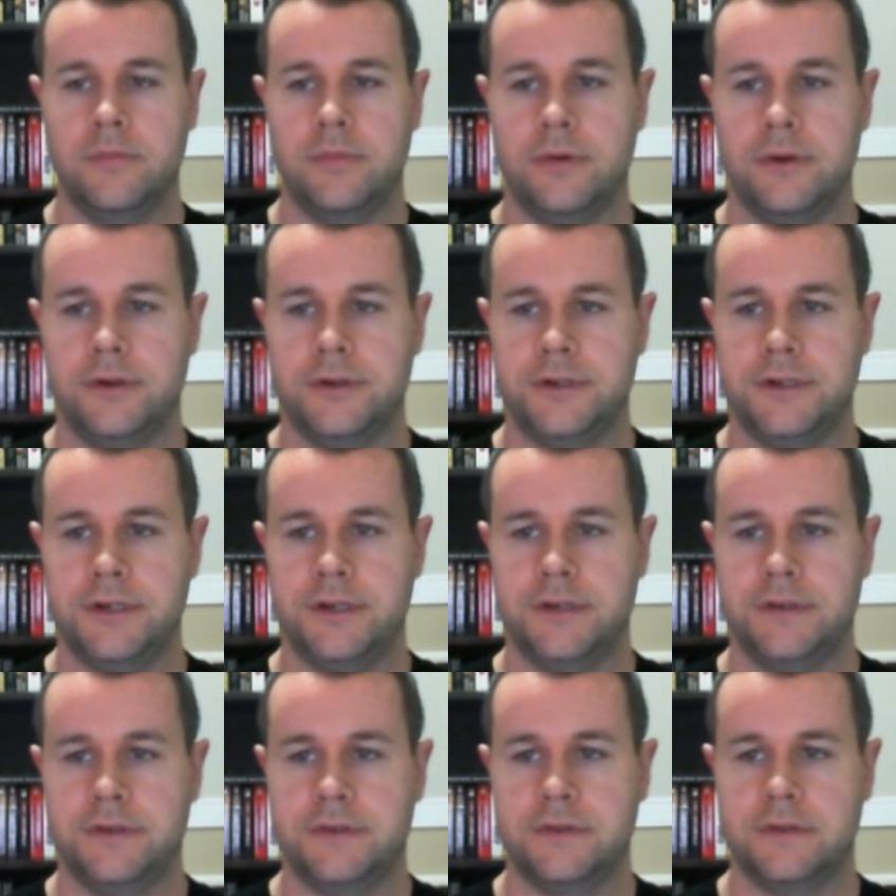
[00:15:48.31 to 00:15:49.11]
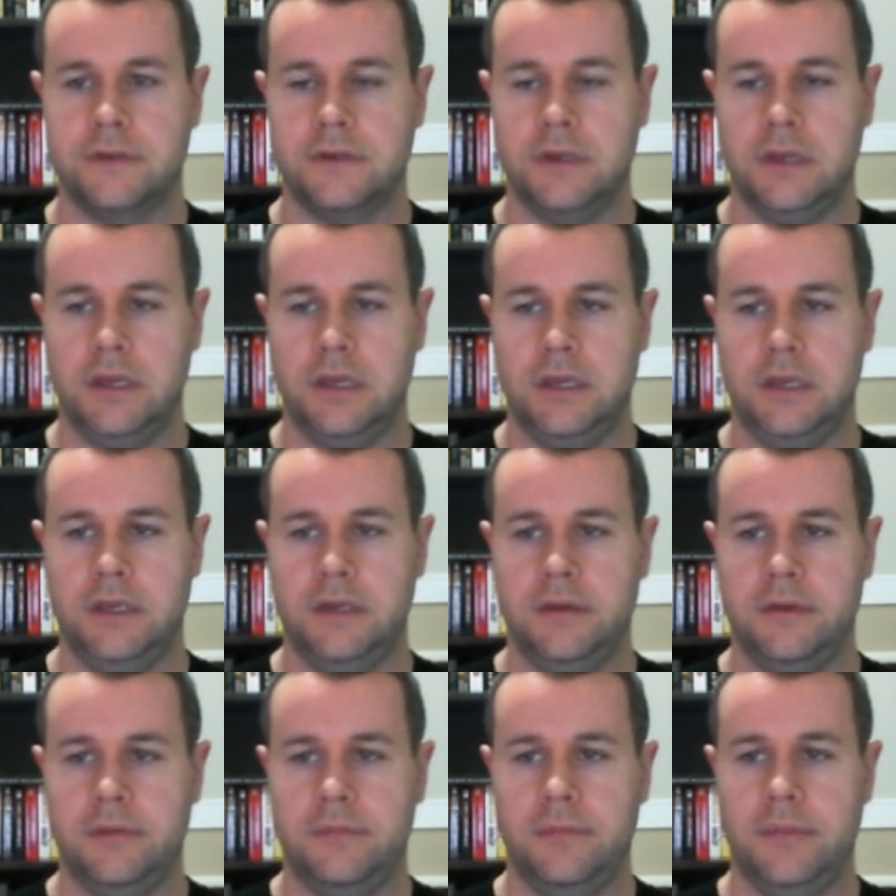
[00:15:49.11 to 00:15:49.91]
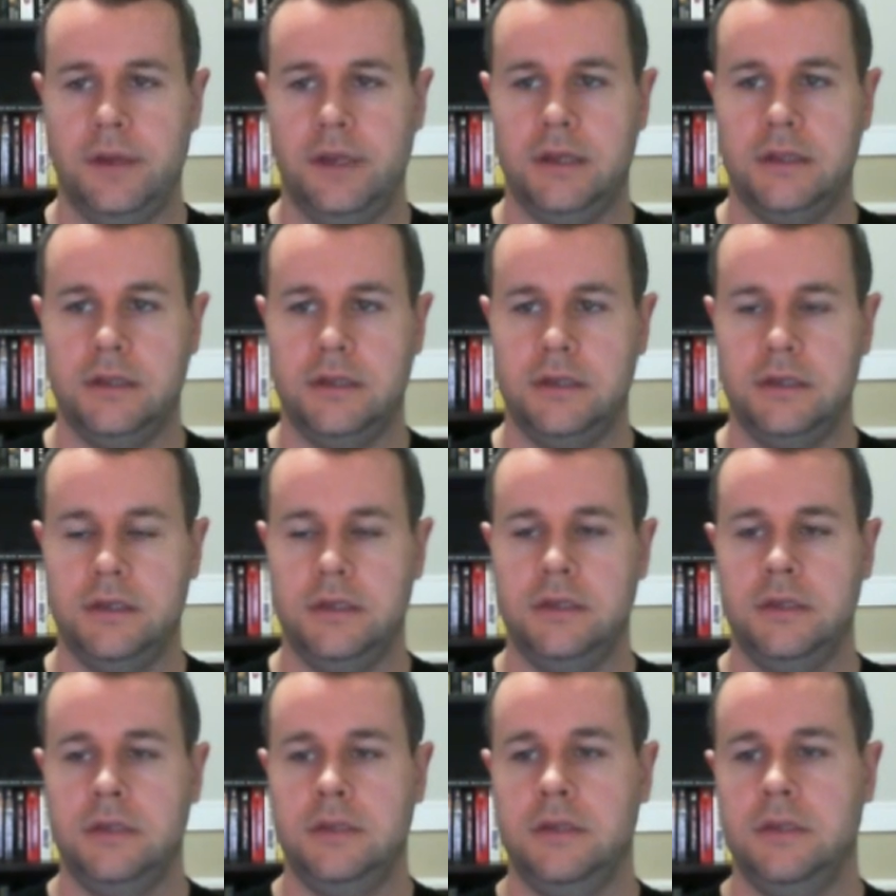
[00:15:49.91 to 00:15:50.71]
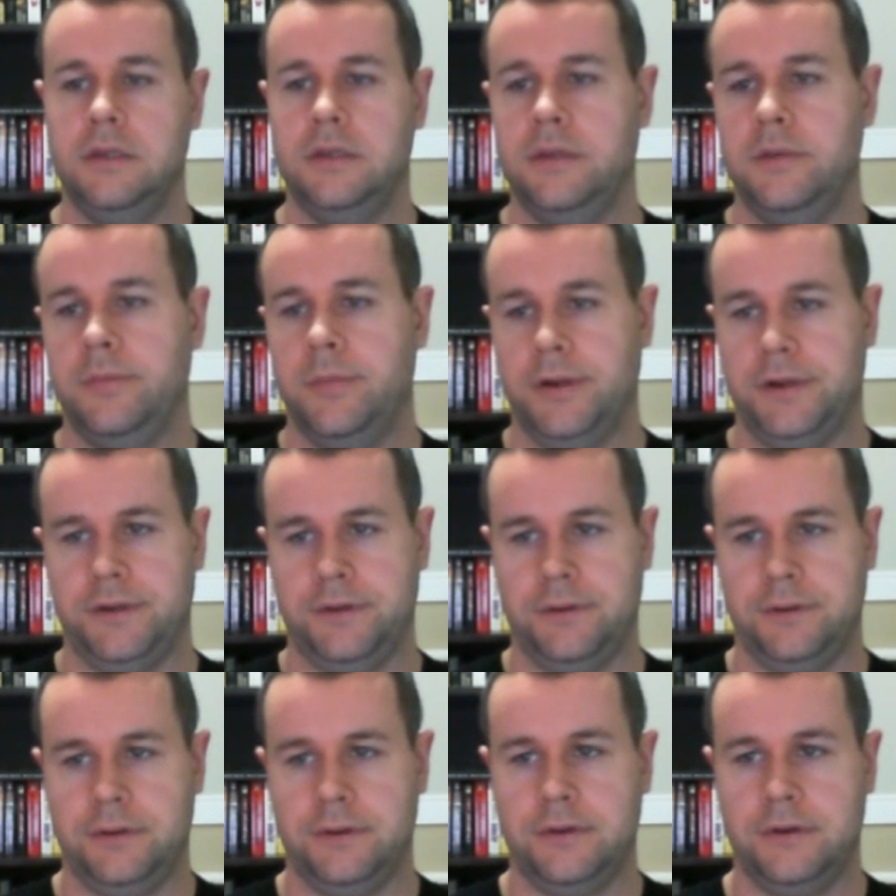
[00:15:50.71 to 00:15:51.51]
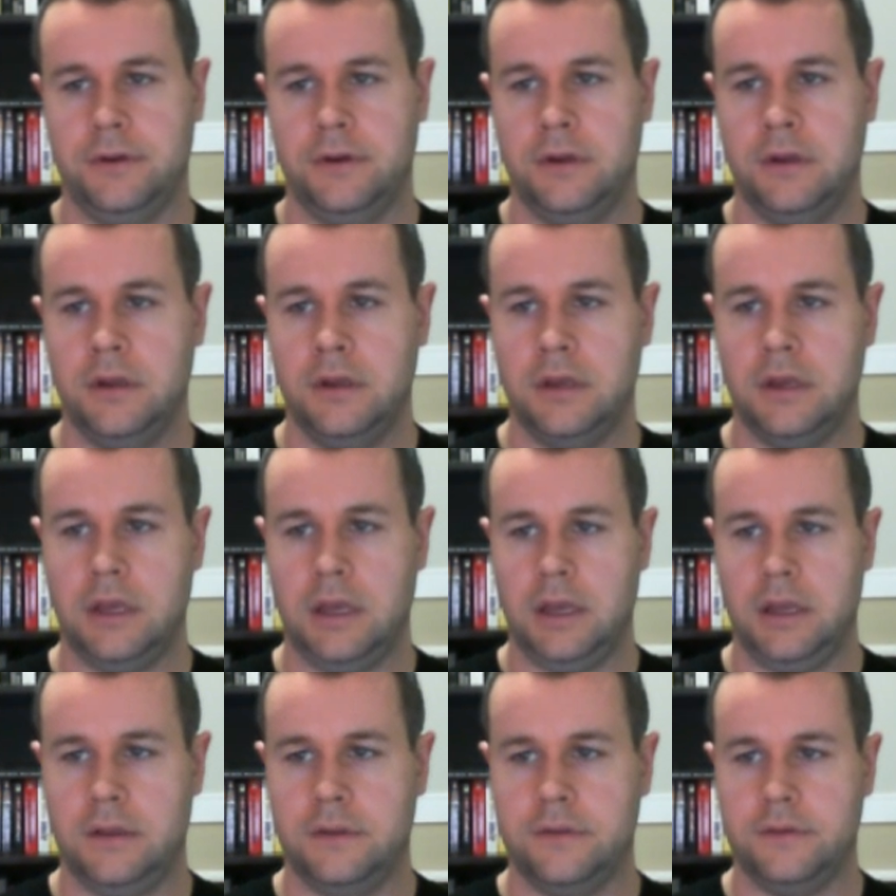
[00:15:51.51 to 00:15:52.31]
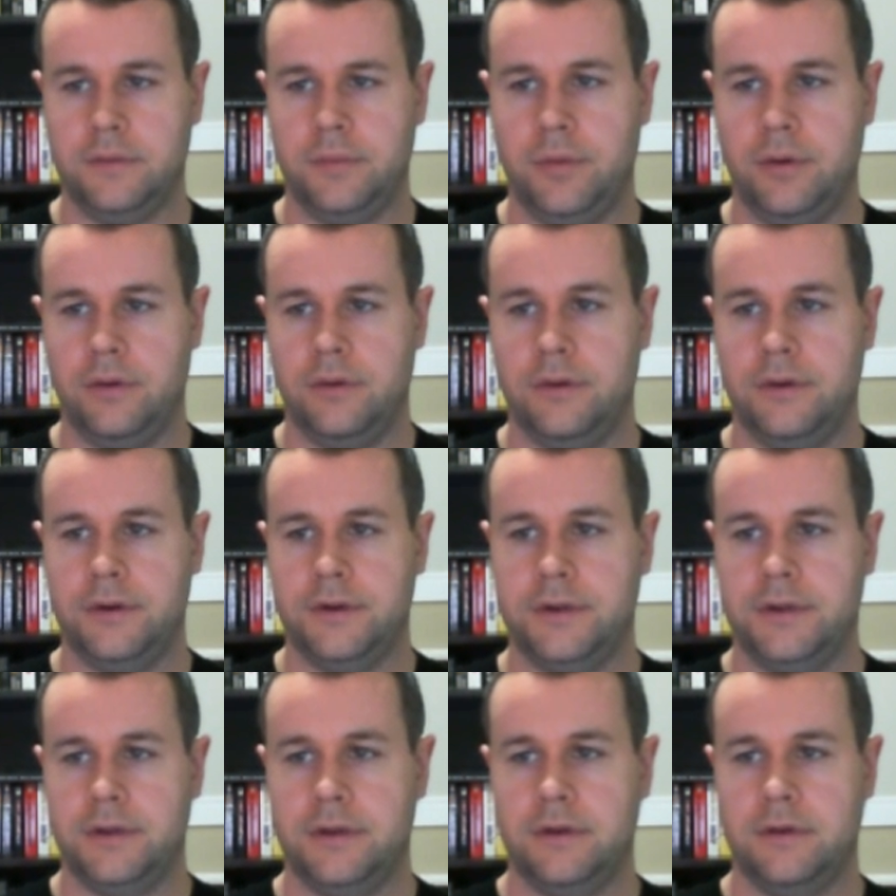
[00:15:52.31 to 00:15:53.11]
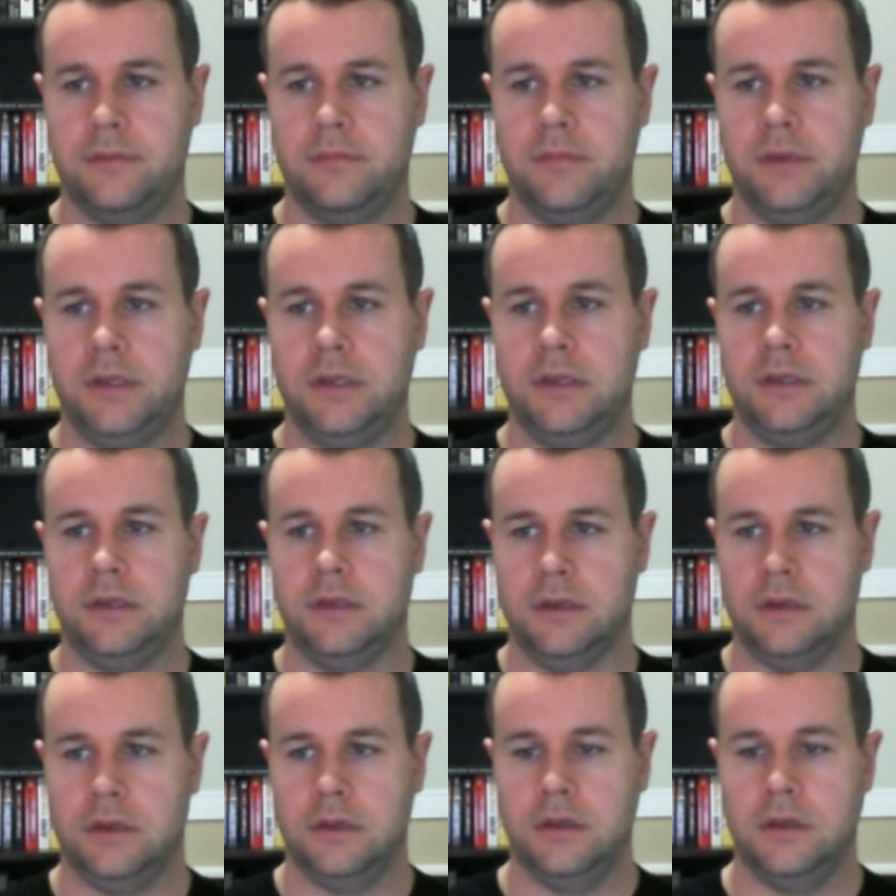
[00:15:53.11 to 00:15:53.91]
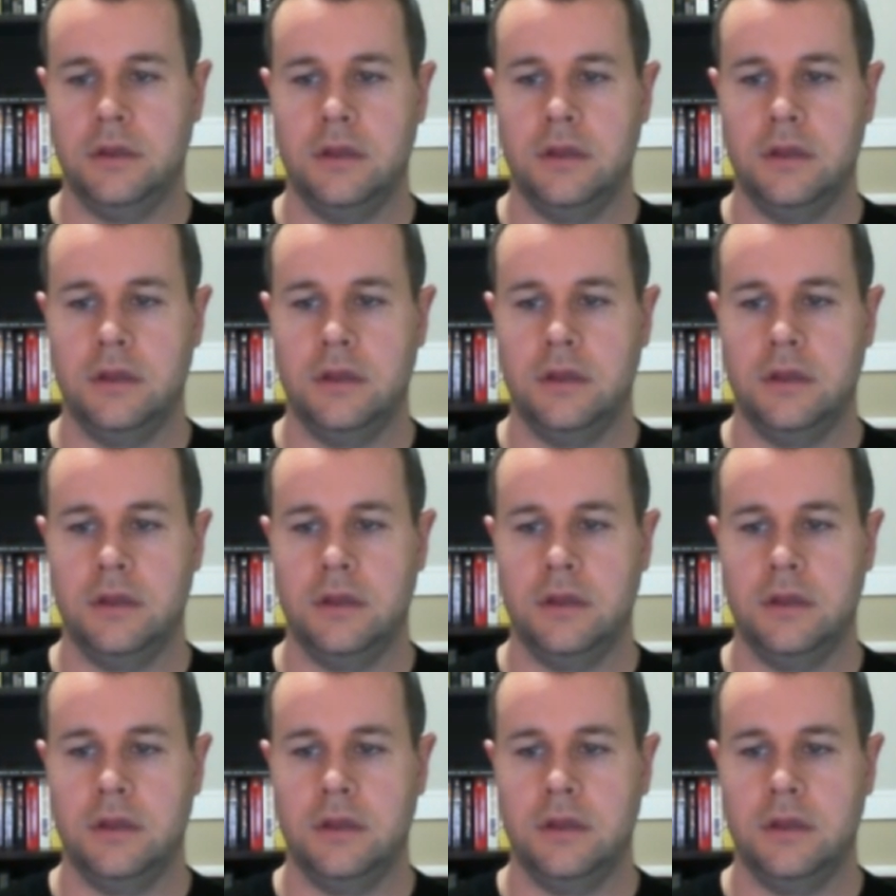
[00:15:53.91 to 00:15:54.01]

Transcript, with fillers: Purchase a Bailey picture and support me.